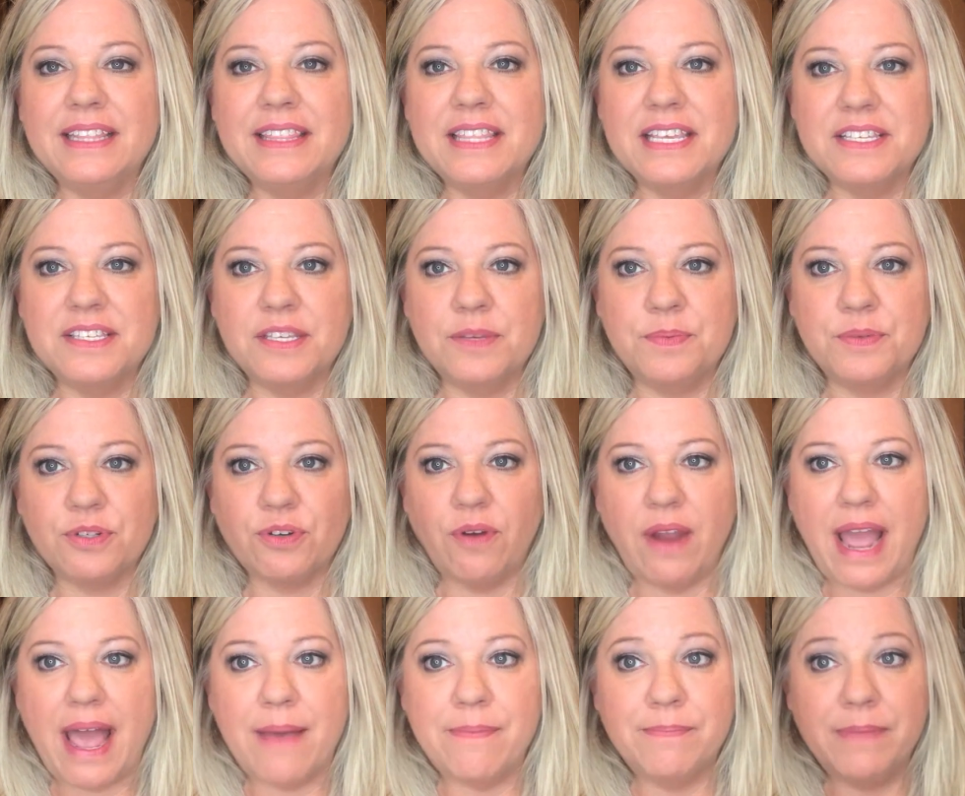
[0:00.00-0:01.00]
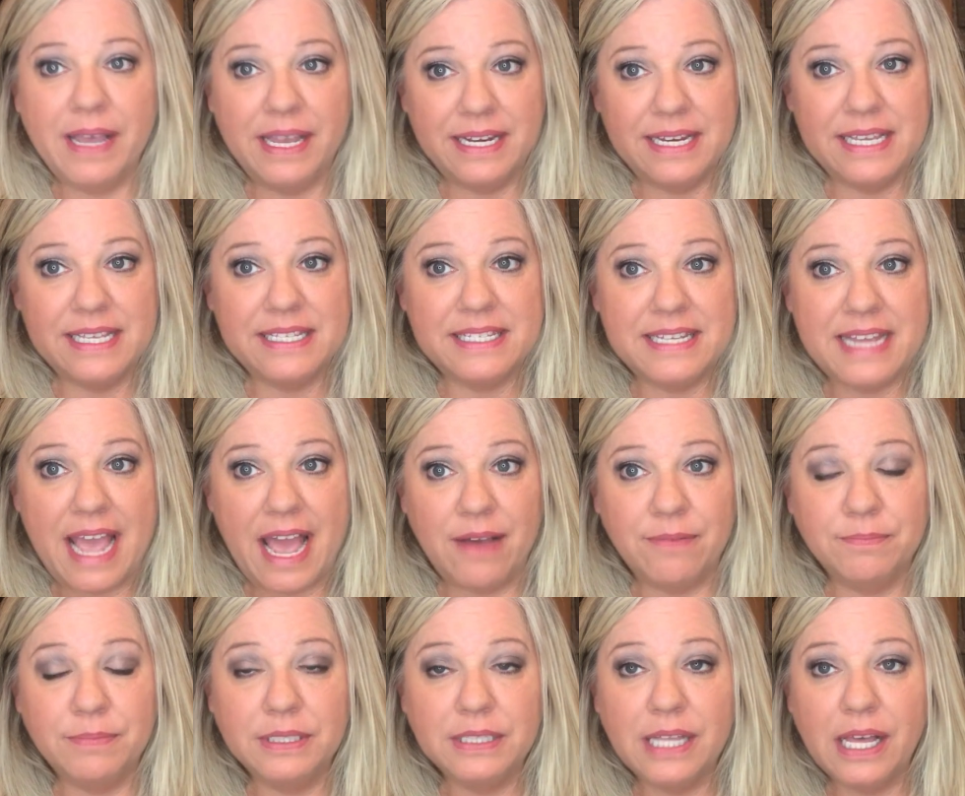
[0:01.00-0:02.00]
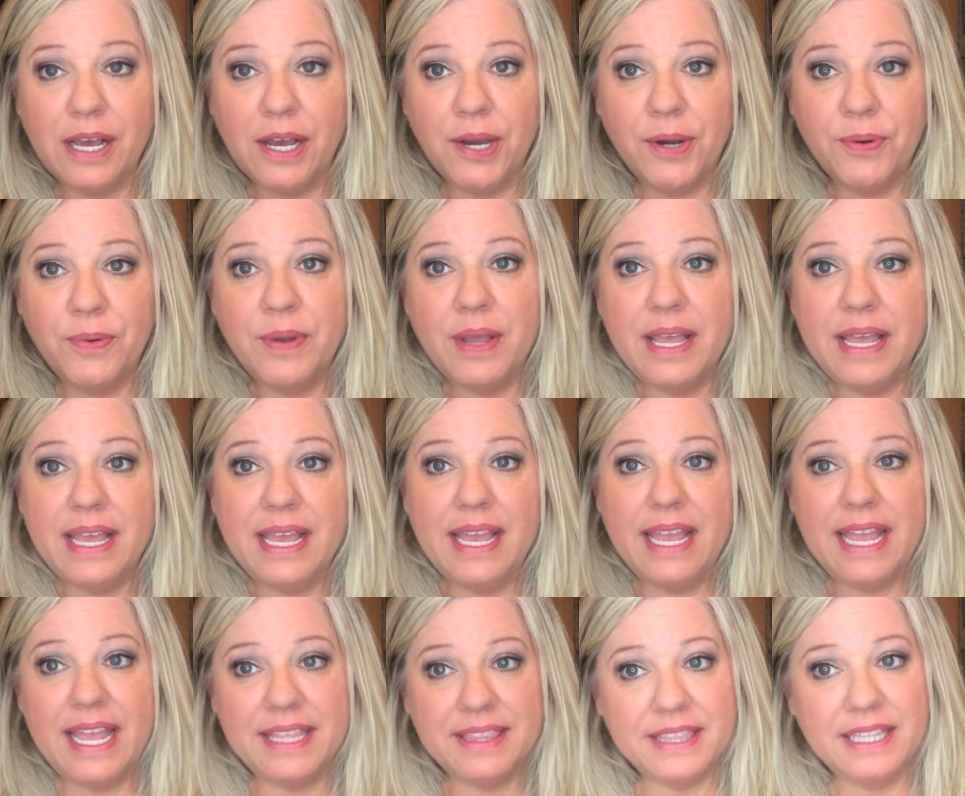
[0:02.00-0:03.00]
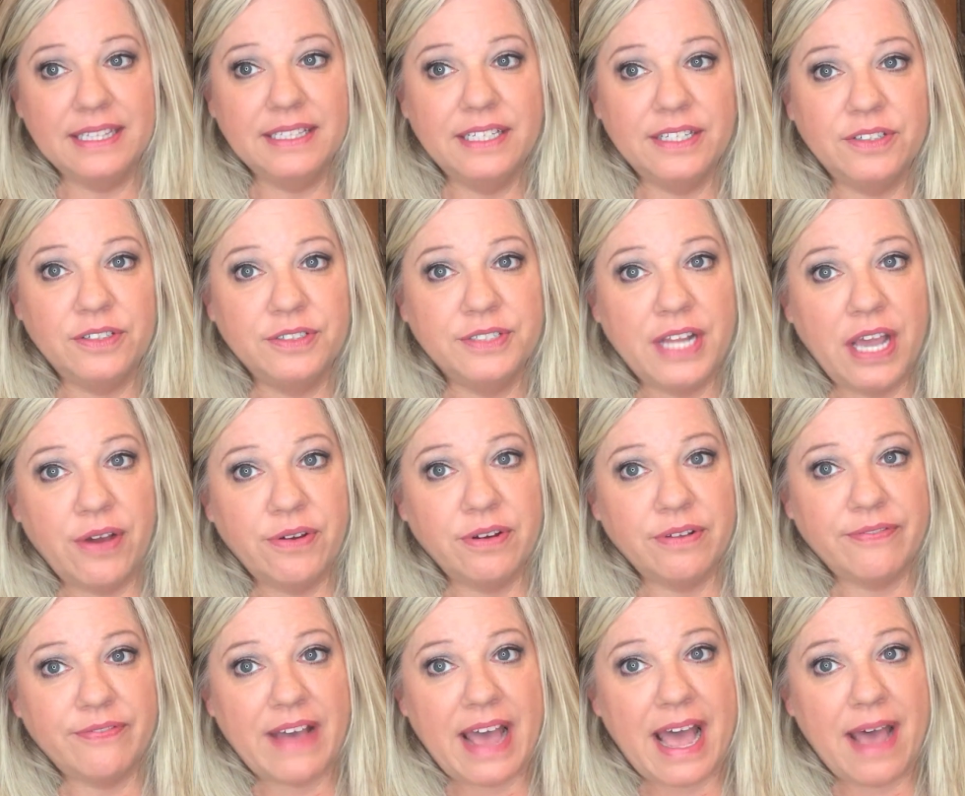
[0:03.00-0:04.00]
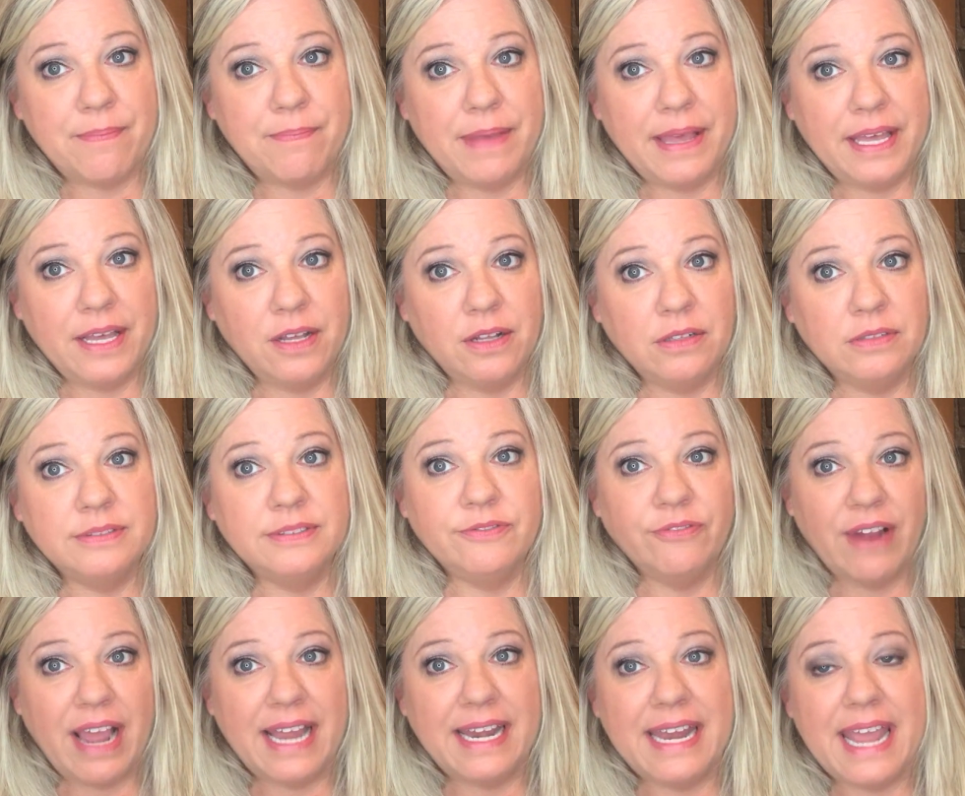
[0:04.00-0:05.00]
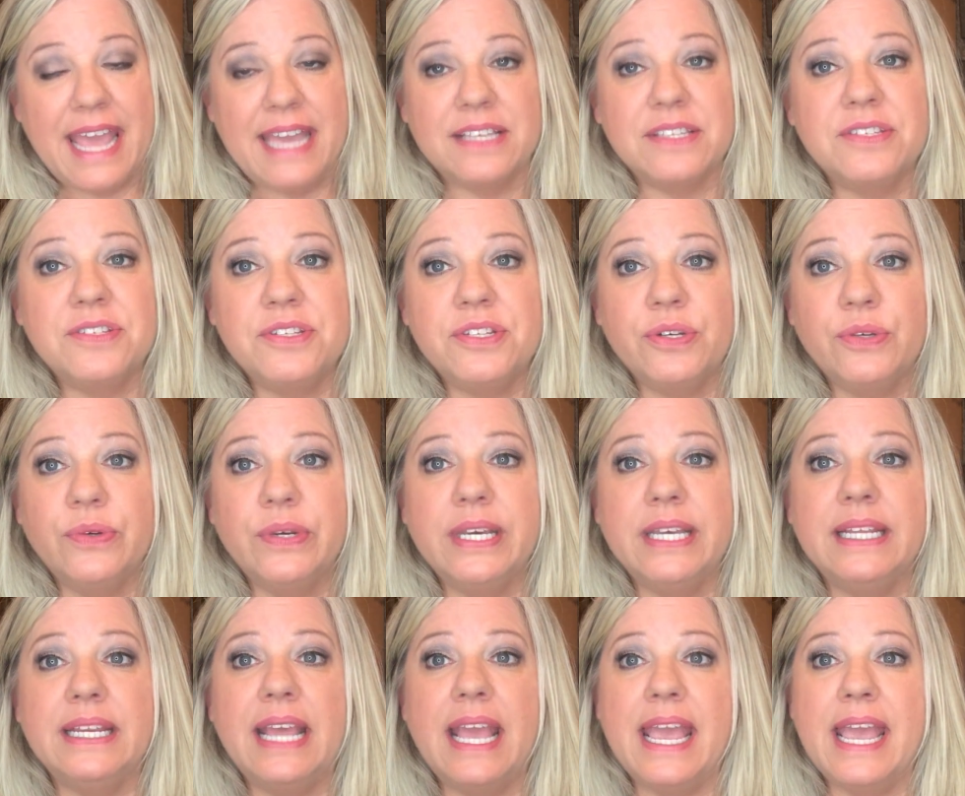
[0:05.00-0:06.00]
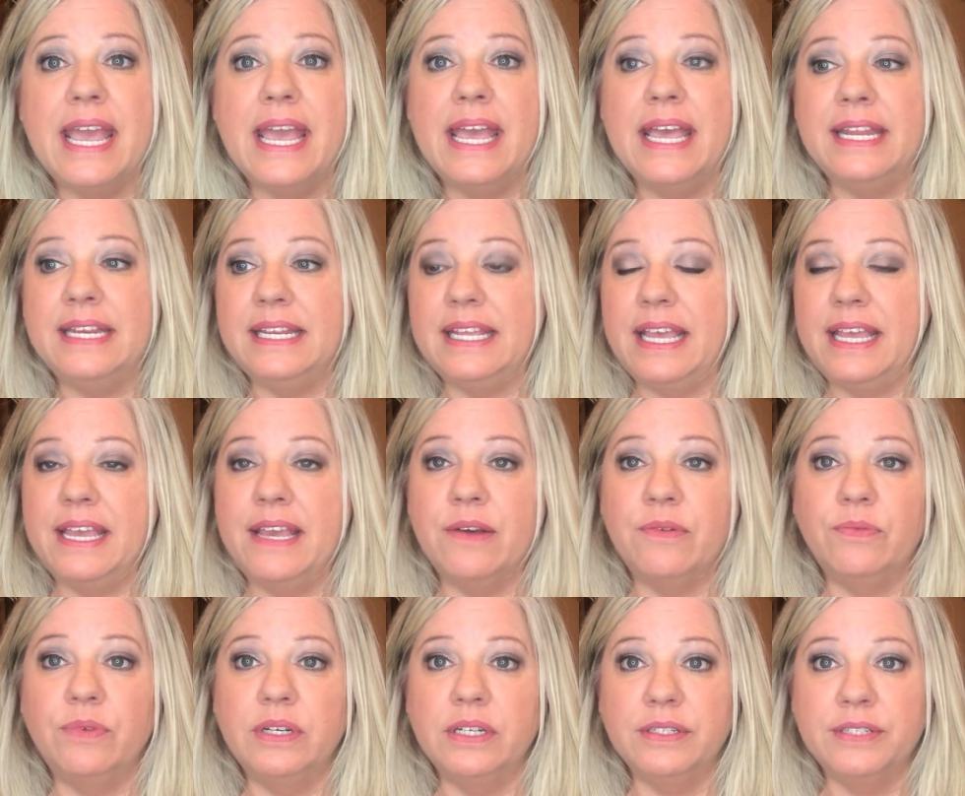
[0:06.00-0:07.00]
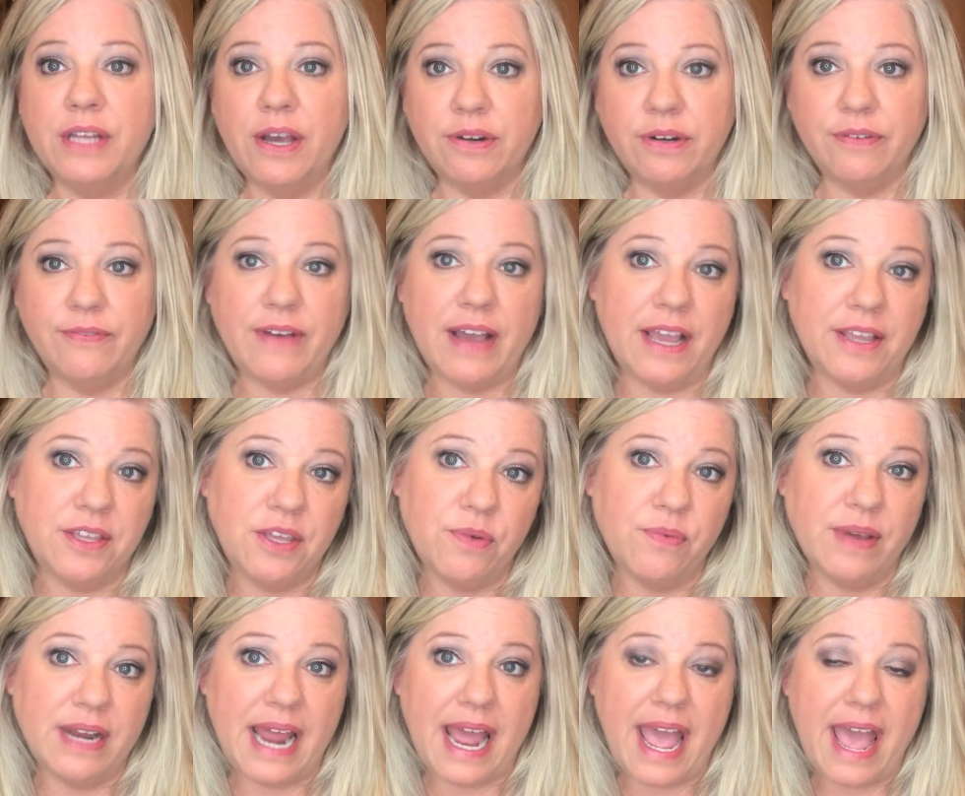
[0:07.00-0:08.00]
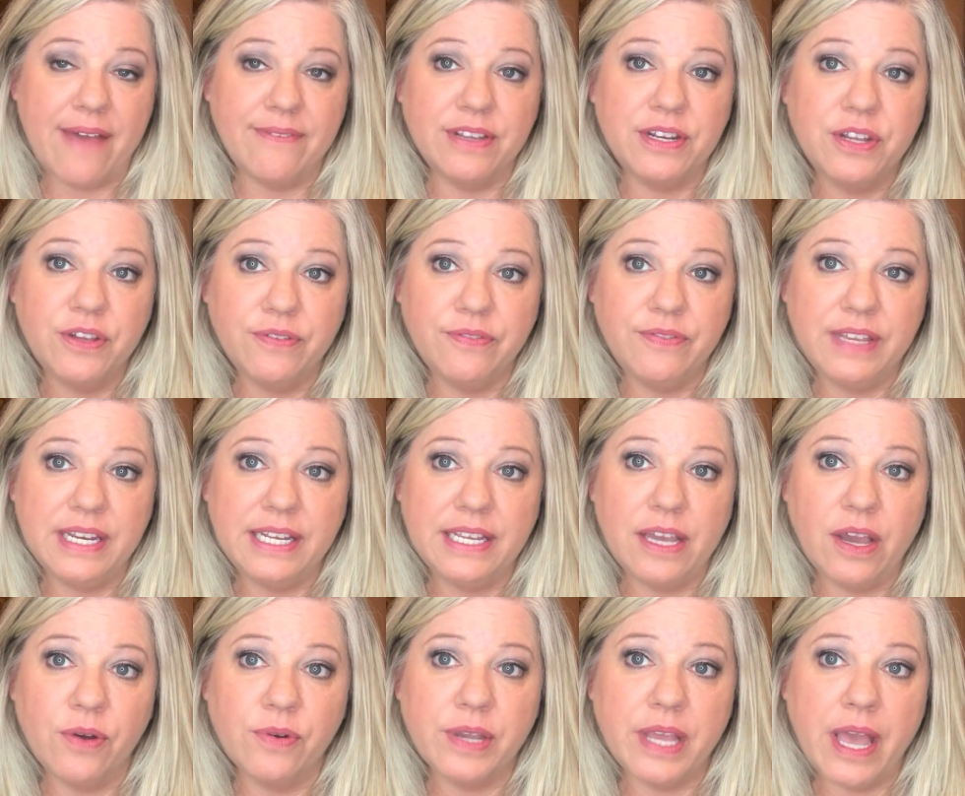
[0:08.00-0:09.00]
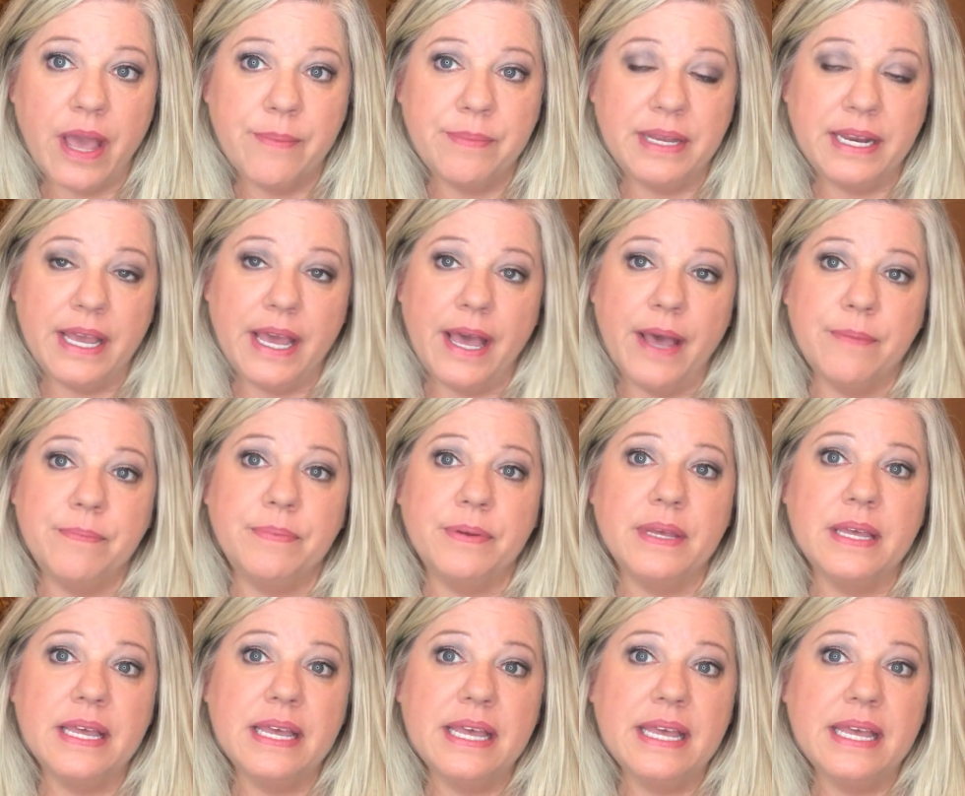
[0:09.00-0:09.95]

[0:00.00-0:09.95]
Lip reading: The subscribe button is down below. Hit the little notify bell right next to it and it will notify you when I have a new video coming up.